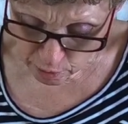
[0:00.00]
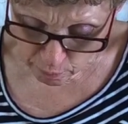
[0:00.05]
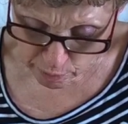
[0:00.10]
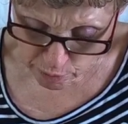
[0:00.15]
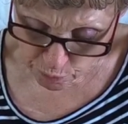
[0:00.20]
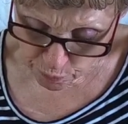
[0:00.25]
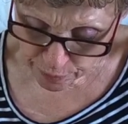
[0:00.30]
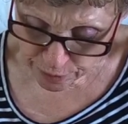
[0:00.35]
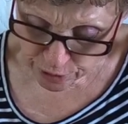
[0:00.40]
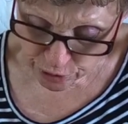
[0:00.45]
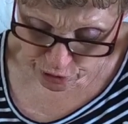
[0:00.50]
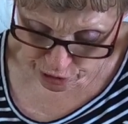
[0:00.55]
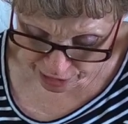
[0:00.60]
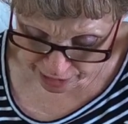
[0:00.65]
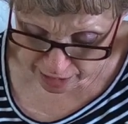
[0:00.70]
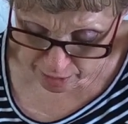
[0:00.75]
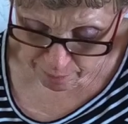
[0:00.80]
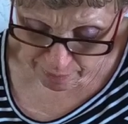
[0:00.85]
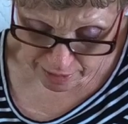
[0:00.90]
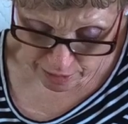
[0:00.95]
so much bread and
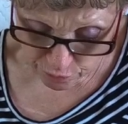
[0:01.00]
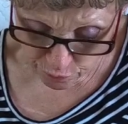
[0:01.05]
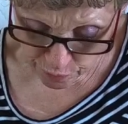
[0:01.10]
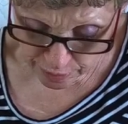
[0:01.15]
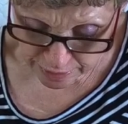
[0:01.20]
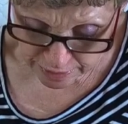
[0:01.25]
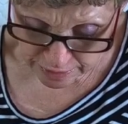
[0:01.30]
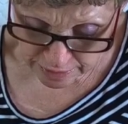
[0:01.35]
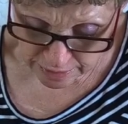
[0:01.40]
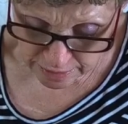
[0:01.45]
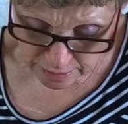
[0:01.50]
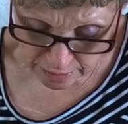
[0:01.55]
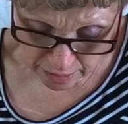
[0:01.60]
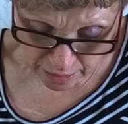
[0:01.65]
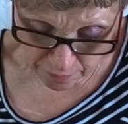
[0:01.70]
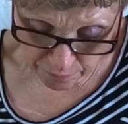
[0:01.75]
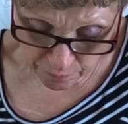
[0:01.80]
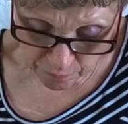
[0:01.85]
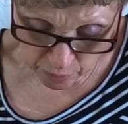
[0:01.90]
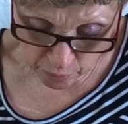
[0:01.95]
jam? Asked
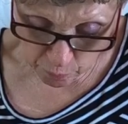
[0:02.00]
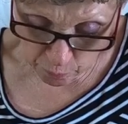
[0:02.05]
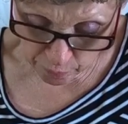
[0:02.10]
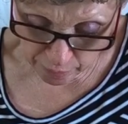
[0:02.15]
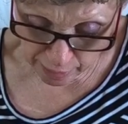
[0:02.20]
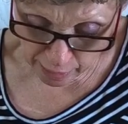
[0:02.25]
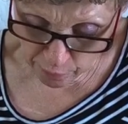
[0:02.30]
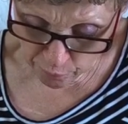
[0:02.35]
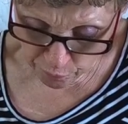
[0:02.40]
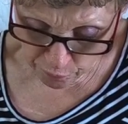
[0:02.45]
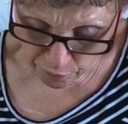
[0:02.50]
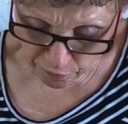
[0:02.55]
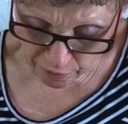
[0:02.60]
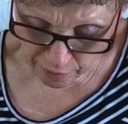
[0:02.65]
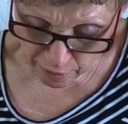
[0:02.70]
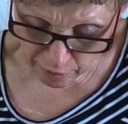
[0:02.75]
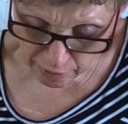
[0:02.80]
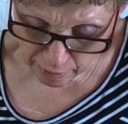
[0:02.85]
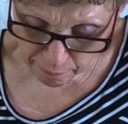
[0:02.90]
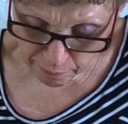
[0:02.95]
Frances. Well, I don't think
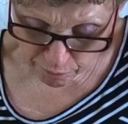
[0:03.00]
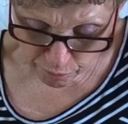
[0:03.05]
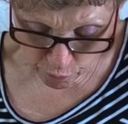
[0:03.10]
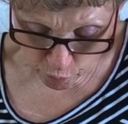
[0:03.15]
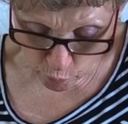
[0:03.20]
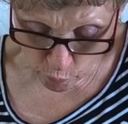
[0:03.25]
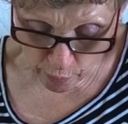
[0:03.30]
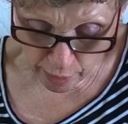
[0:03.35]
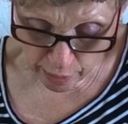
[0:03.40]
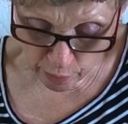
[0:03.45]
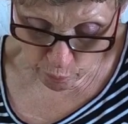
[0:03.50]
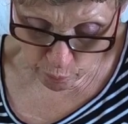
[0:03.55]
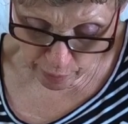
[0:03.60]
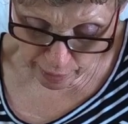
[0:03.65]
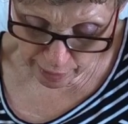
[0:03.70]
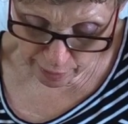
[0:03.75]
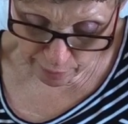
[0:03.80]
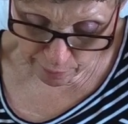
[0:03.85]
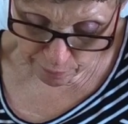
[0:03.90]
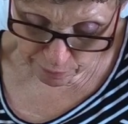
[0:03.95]
that'll happen for quite a
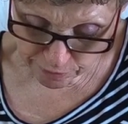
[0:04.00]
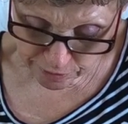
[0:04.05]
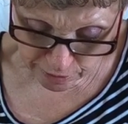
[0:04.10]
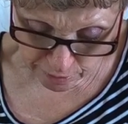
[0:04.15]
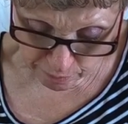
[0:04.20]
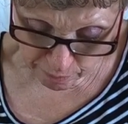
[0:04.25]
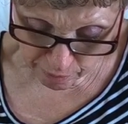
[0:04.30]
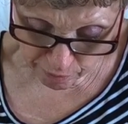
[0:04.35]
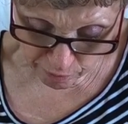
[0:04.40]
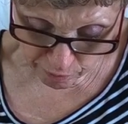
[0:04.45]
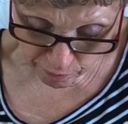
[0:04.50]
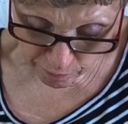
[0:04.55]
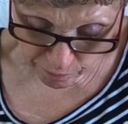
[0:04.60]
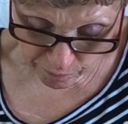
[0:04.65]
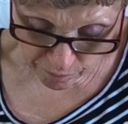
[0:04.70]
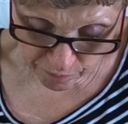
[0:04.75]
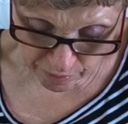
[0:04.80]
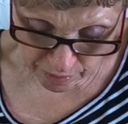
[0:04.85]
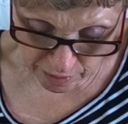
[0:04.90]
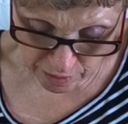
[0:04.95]
while, said Mother.
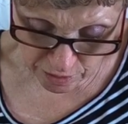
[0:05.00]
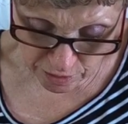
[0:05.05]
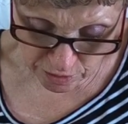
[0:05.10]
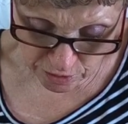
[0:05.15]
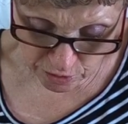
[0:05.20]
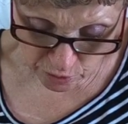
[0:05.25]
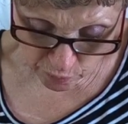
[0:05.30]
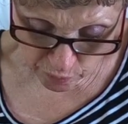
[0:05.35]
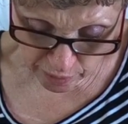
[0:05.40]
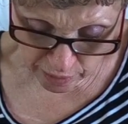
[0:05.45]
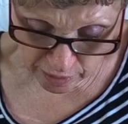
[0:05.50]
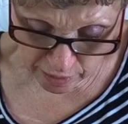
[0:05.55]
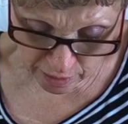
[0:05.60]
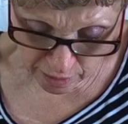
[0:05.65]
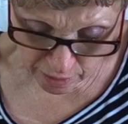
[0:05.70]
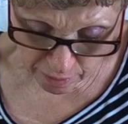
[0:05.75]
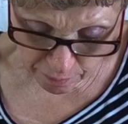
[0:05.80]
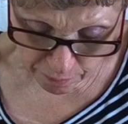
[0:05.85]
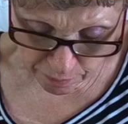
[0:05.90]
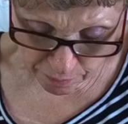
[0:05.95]
So eat
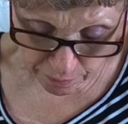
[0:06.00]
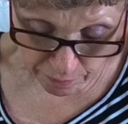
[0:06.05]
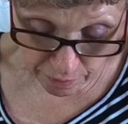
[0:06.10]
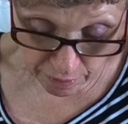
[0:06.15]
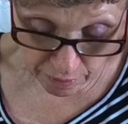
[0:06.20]
it